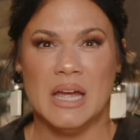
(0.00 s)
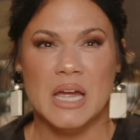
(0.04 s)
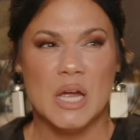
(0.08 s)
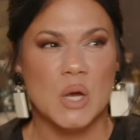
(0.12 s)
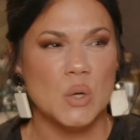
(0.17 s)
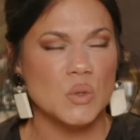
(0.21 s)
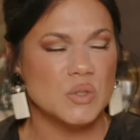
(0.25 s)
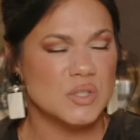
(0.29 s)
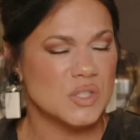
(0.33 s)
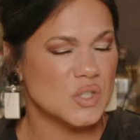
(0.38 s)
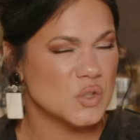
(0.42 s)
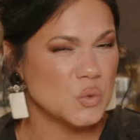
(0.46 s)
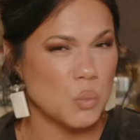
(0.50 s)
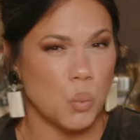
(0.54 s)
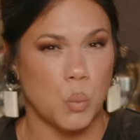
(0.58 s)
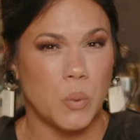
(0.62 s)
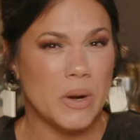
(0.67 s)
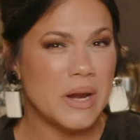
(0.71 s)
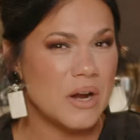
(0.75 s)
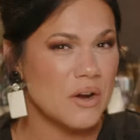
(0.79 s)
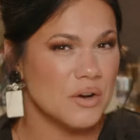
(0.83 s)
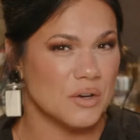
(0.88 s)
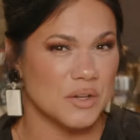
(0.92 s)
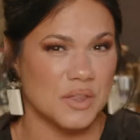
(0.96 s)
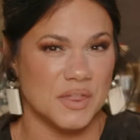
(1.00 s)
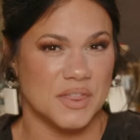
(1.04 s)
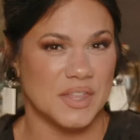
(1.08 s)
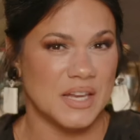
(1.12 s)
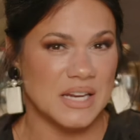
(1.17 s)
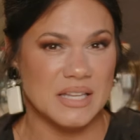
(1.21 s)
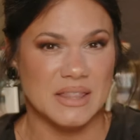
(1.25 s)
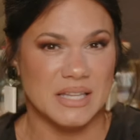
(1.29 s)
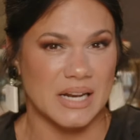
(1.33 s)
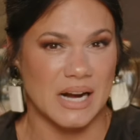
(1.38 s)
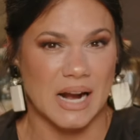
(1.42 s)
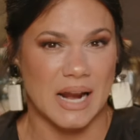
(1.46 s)
It was this weird
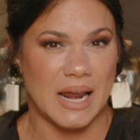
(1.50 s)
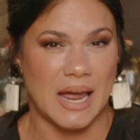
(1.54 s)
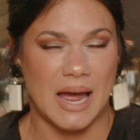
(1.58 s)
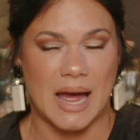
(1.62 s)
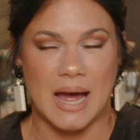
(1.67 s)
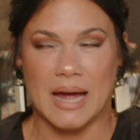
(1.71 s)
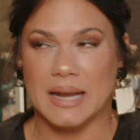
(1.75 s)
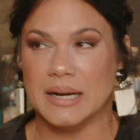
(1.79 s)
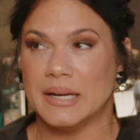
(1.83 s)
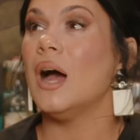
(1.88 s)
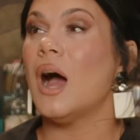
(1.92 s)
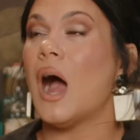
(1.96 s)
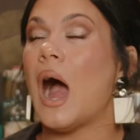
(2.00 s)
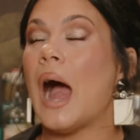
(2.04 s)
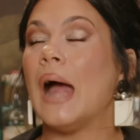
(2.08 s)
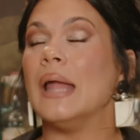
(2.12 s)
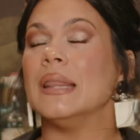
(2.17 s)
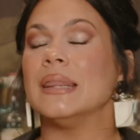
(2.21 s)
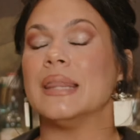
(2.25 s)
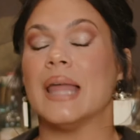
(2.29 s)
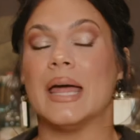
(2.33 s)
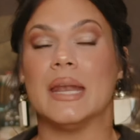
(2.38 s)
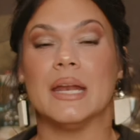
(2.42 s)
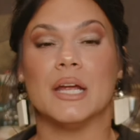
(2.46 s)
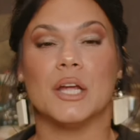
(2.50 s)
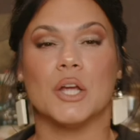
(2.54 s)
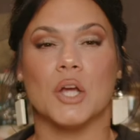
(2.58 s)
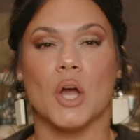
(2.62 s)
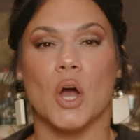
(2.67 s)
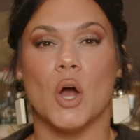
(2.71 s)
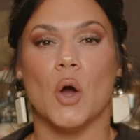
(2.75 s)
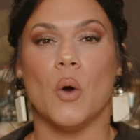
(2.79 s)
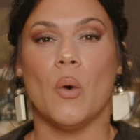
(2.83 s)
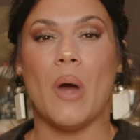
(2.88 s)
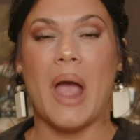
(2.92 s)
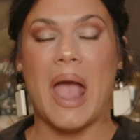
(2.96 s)
thing that I had. I let it
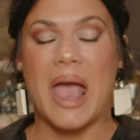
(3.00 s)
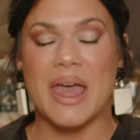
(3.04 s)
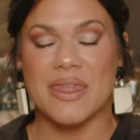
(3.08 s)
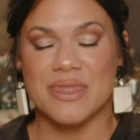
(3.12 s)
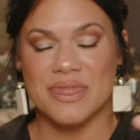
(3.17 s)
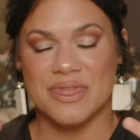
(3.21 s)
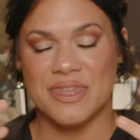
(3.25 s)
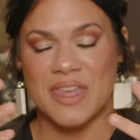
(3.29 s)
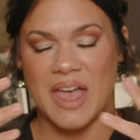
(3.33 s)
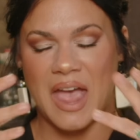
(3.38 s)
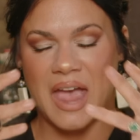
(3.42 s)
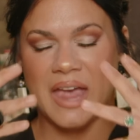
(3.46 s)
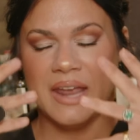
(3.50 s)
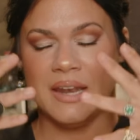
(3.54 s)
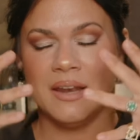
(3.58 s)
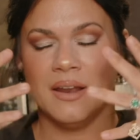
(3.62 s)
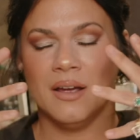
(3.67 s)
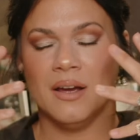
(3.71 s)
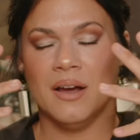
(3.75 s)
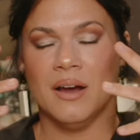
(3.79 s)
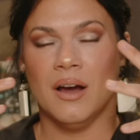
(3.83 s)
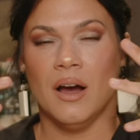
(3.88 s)
go and then.